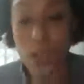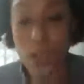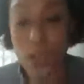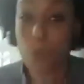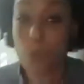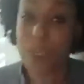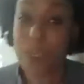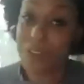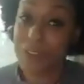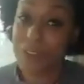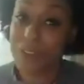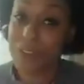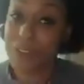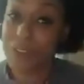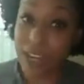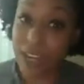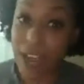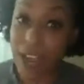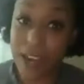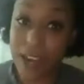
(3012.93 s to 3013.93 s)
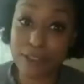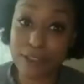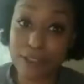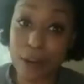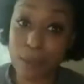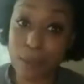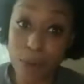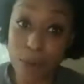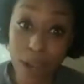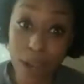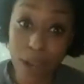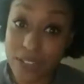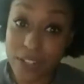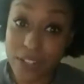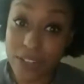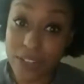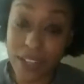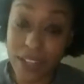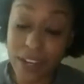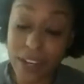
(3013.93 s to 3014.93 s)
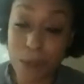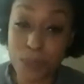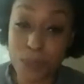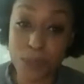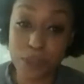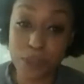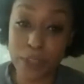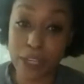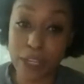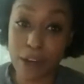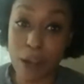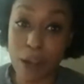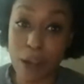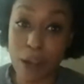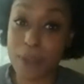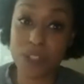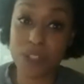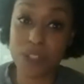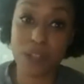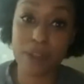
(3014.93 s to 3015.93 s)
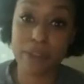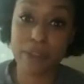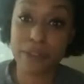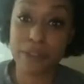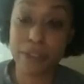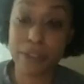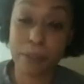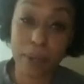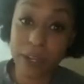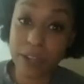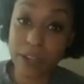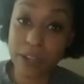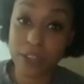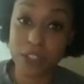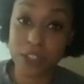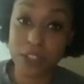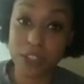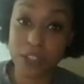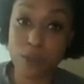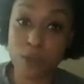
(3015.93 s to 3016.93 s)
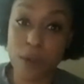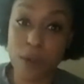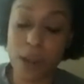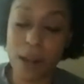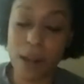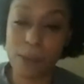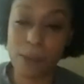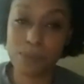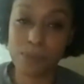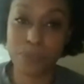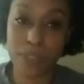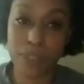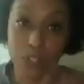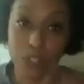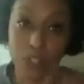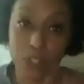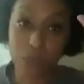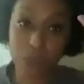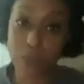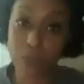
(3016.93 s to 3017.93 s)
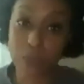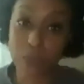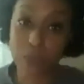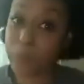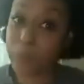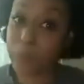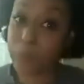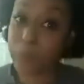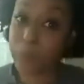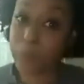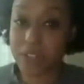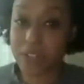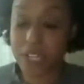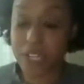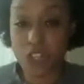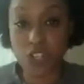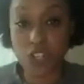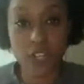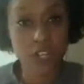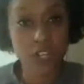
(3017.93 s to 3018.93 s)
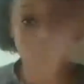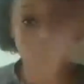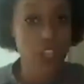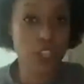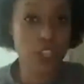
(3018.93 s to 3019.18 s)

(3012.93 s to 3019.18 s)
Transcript: We even have a guide for our bronzer that helps you figure out based off of the bucket that you um, that you fill within foundation.